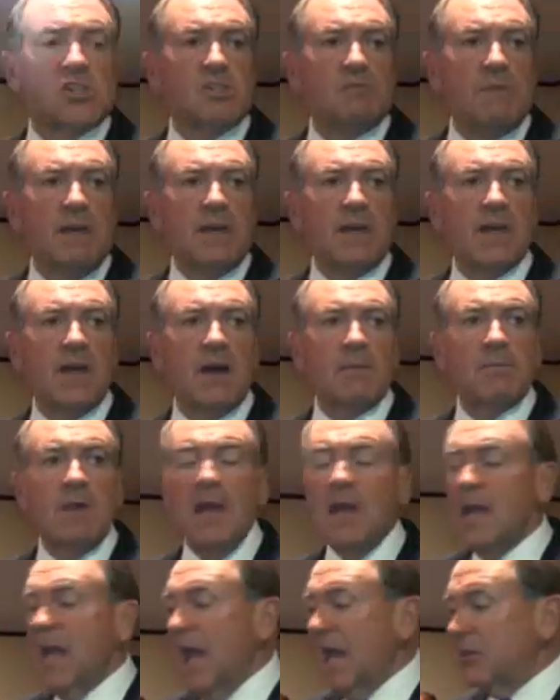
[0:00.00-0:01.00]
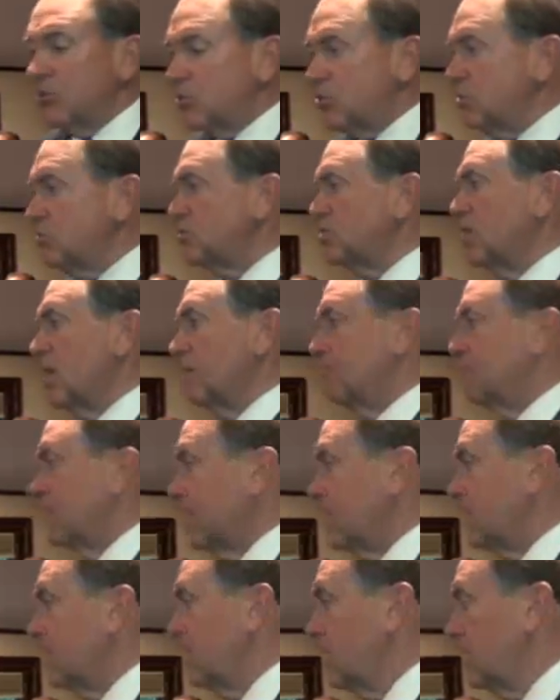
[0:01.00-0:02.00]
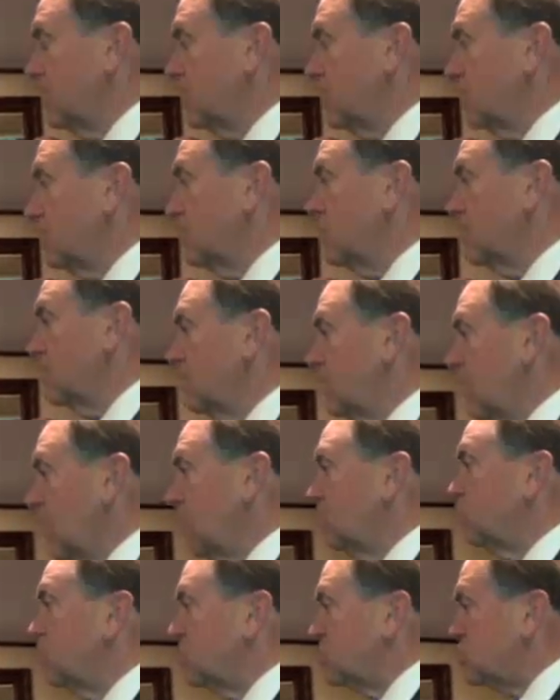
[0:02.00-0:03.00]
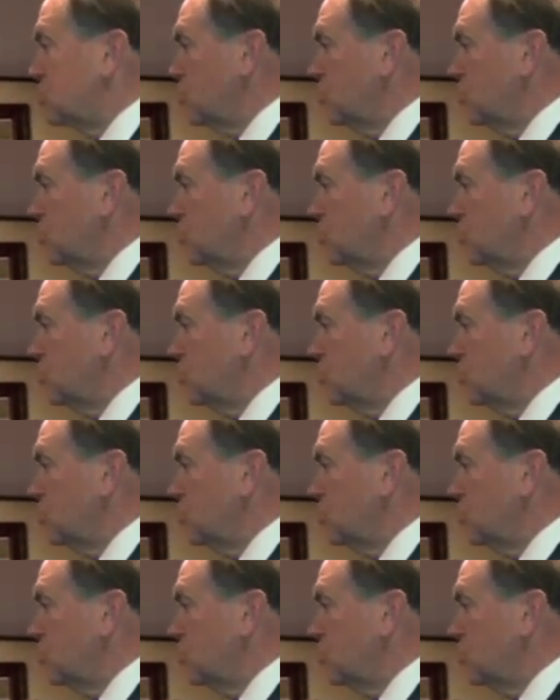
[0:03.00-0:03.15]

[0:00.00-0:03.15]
speak up and do something, it was